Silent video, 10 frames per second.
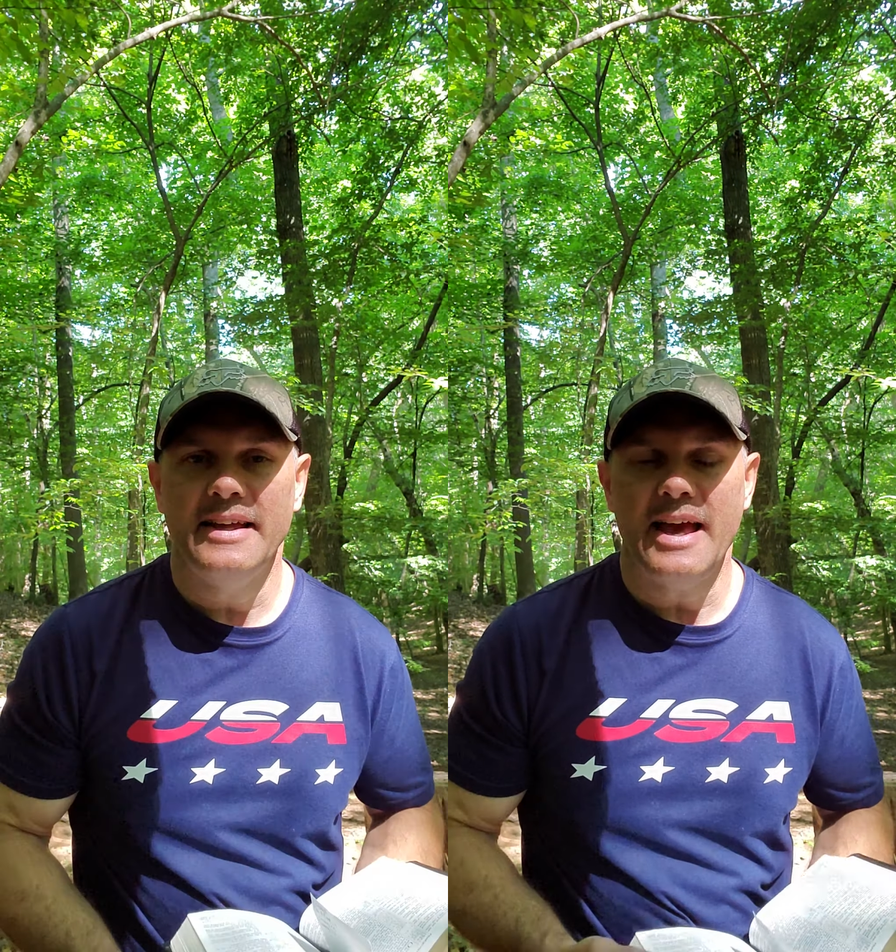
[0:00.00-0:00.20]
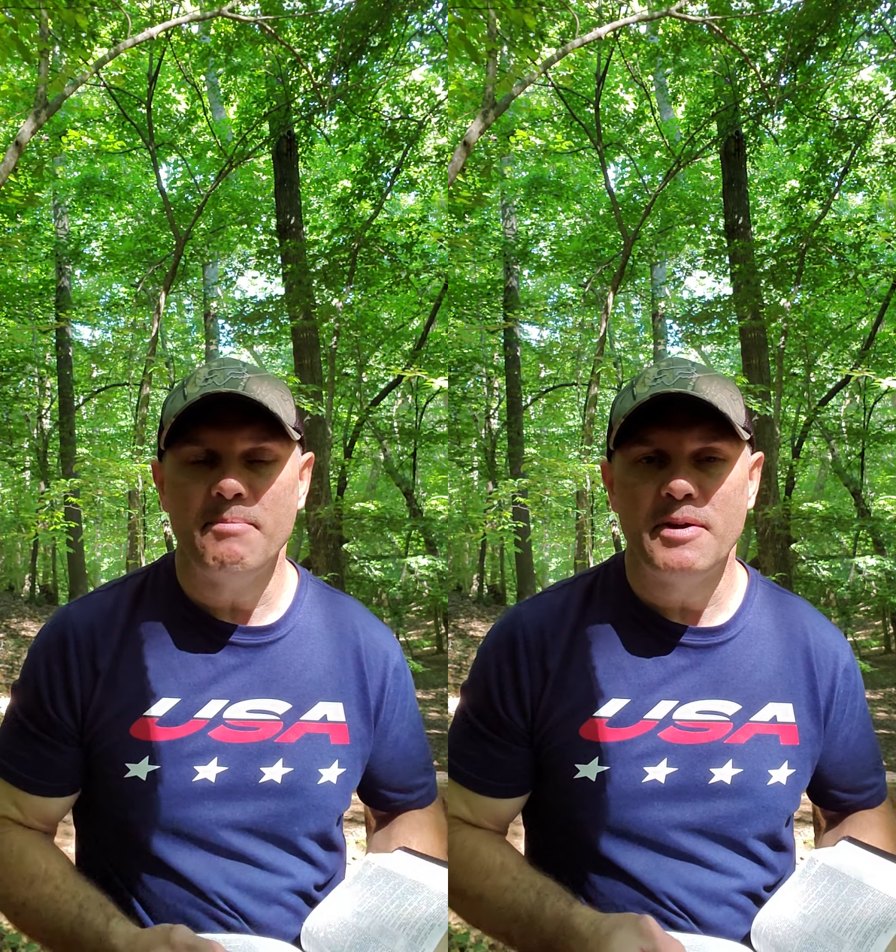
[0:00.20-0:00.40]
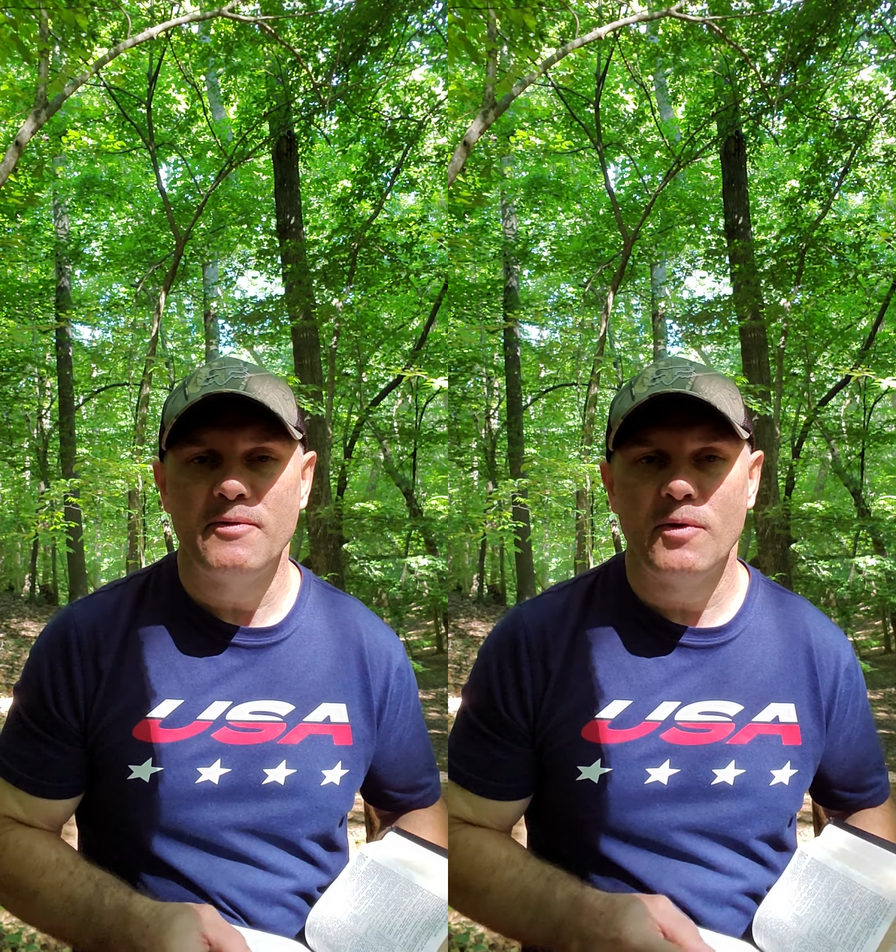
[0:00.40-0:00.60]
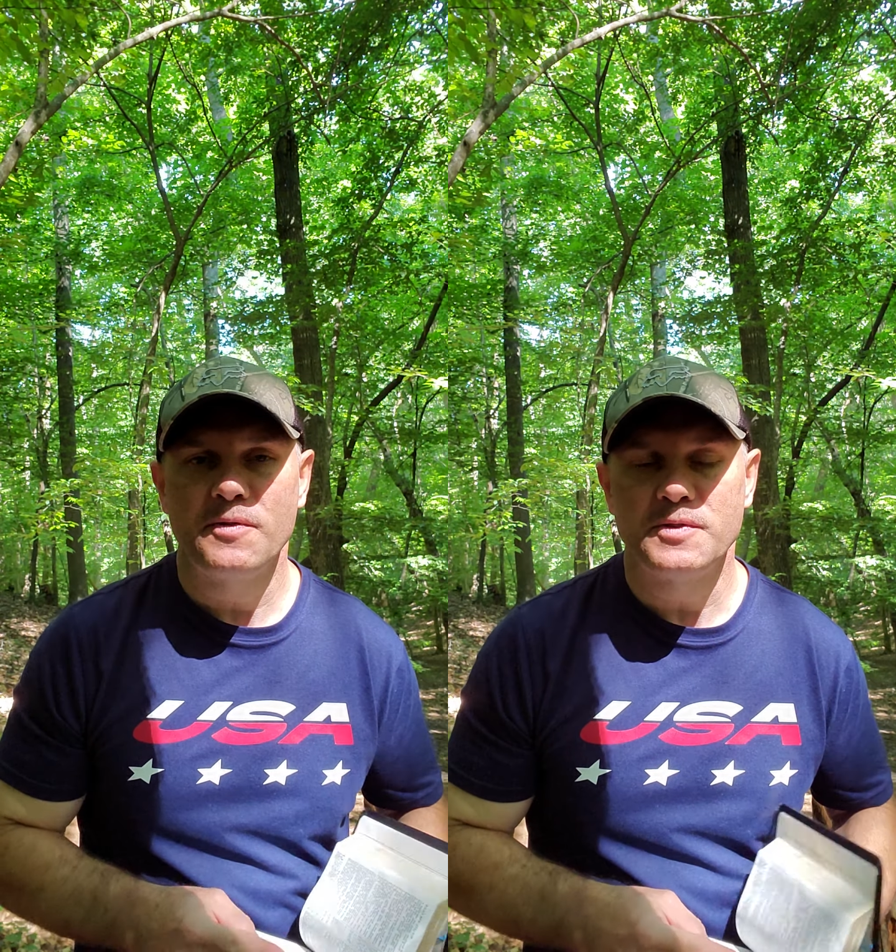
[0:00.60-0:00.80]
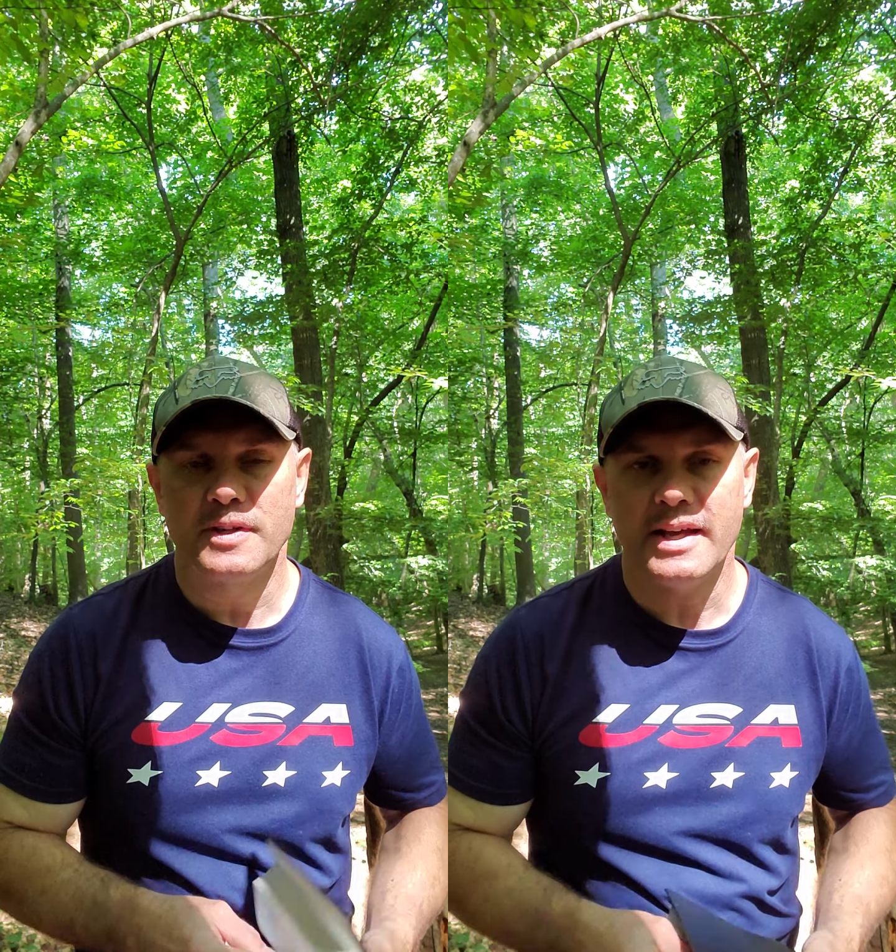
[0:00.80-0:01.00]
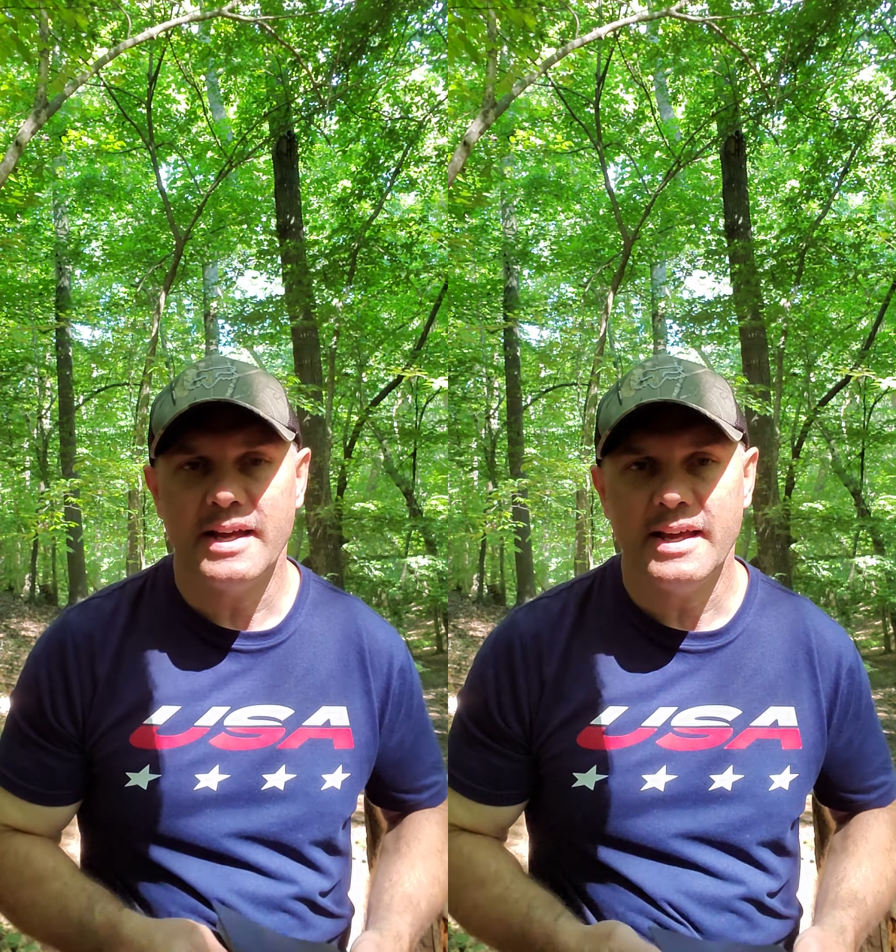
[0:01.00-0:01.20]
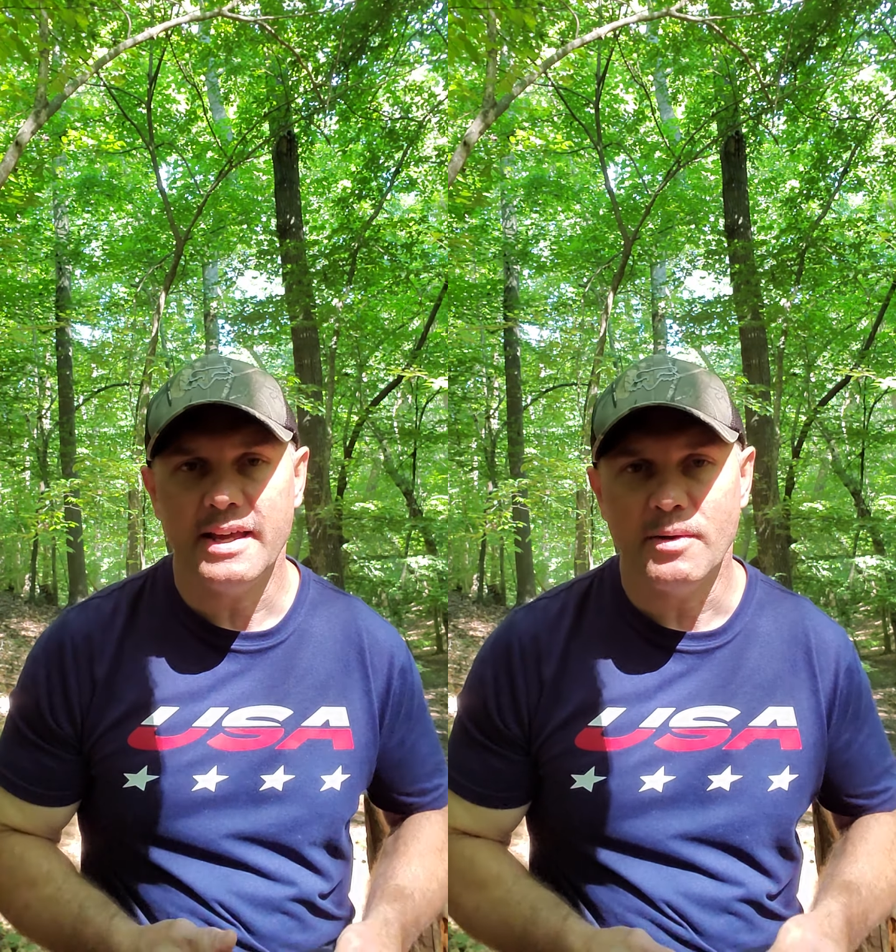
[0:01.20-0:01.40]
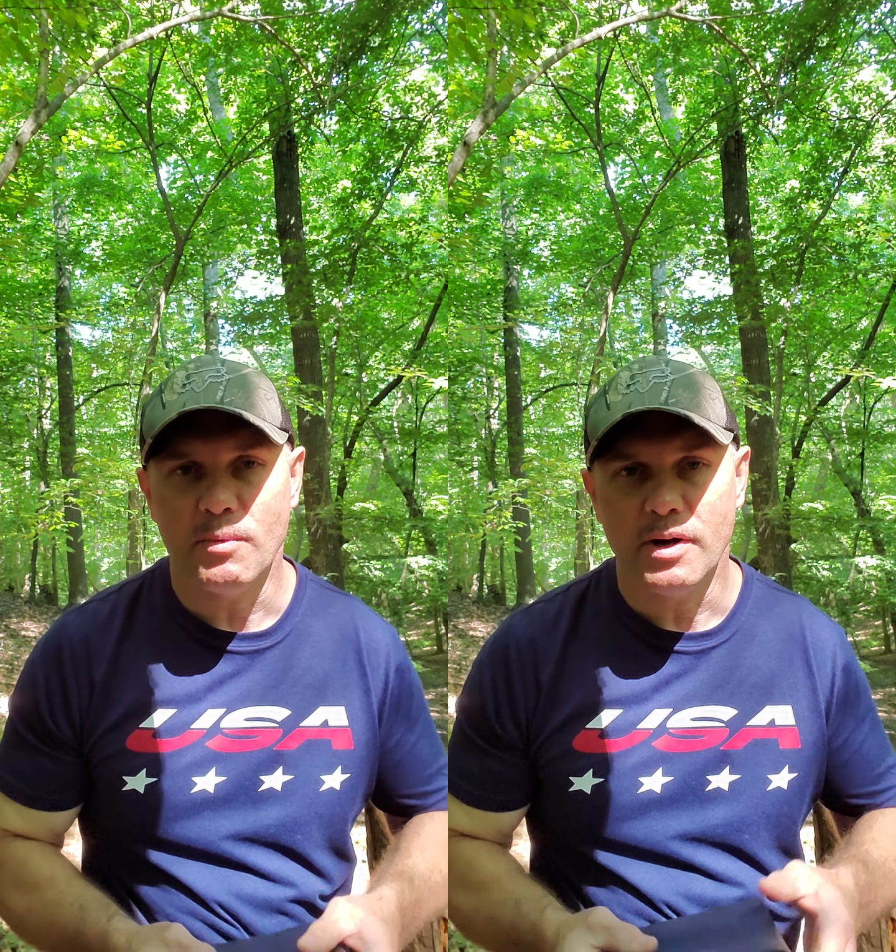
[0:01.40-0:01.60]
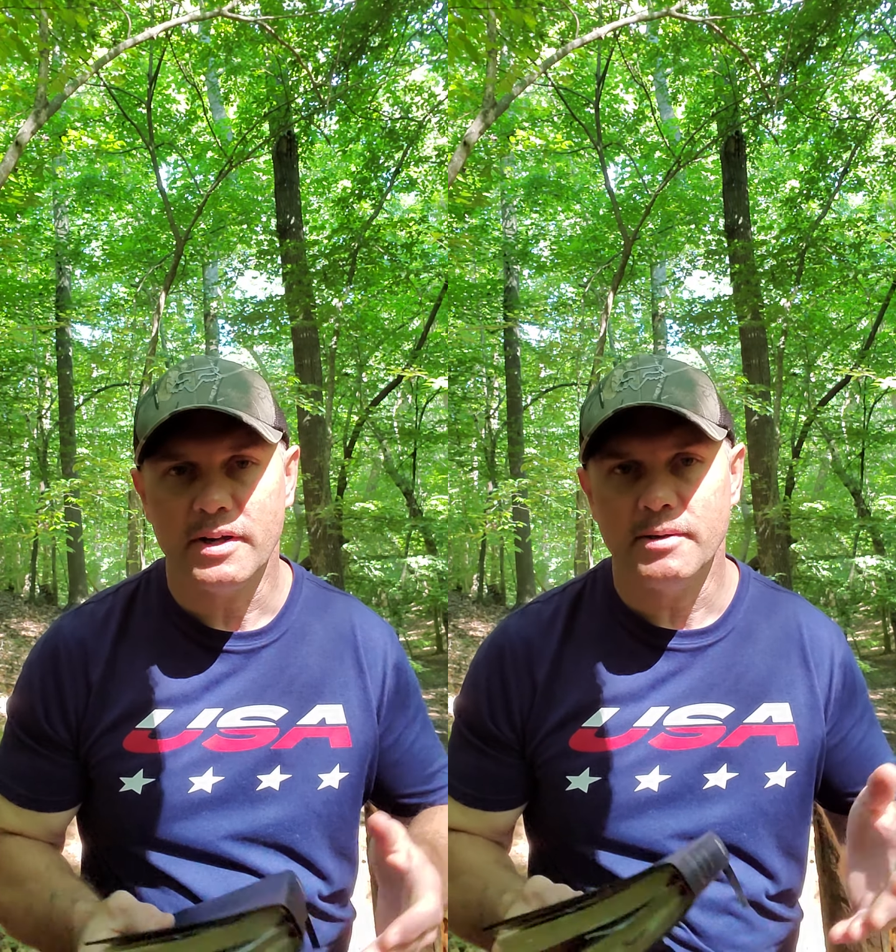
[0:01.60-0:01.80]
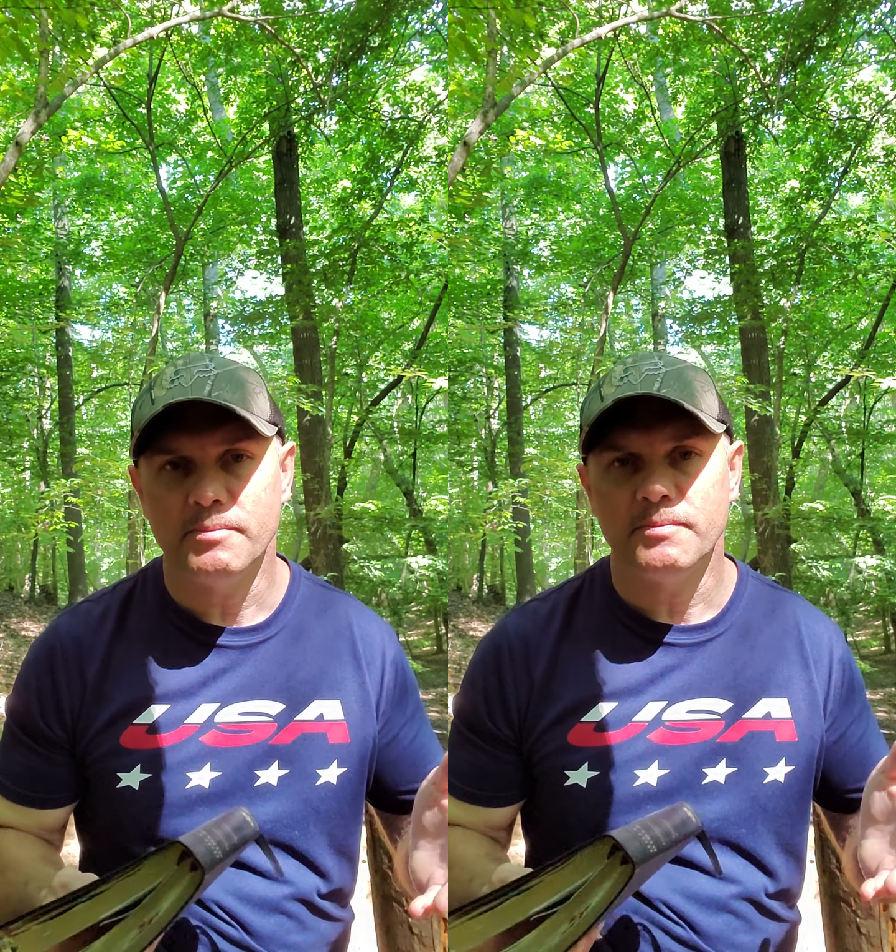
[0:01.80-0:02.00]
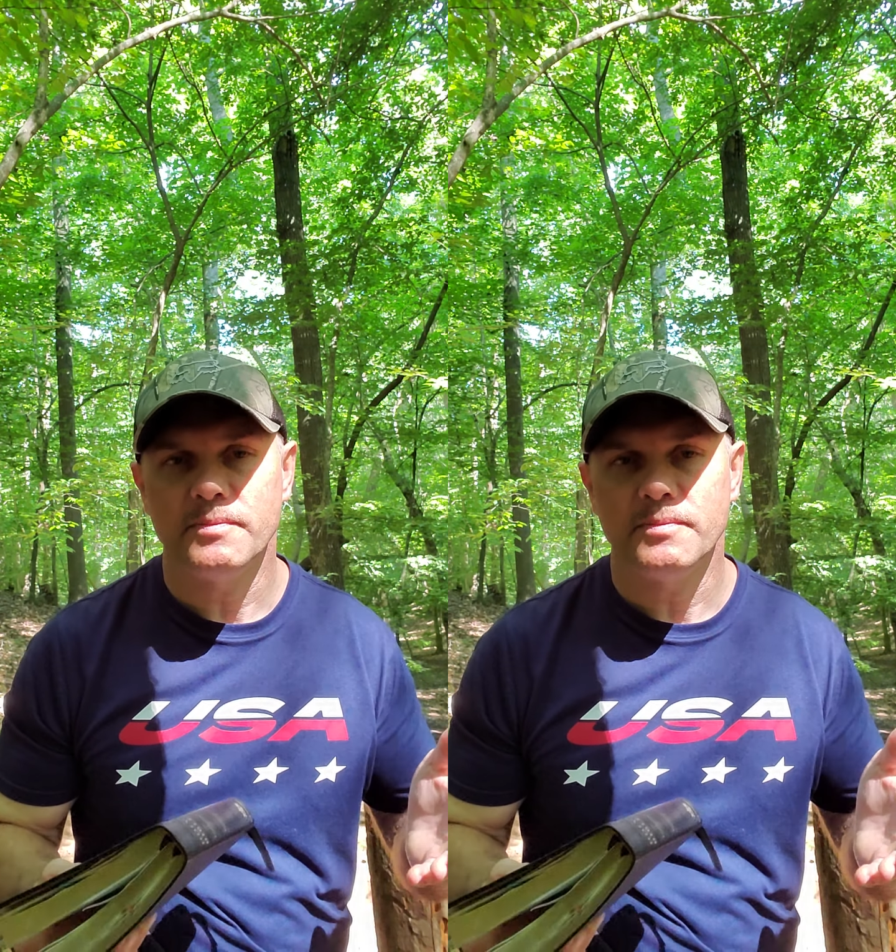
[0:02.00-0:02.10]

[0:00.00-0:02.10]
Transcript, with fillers: happy 4th of July and welcome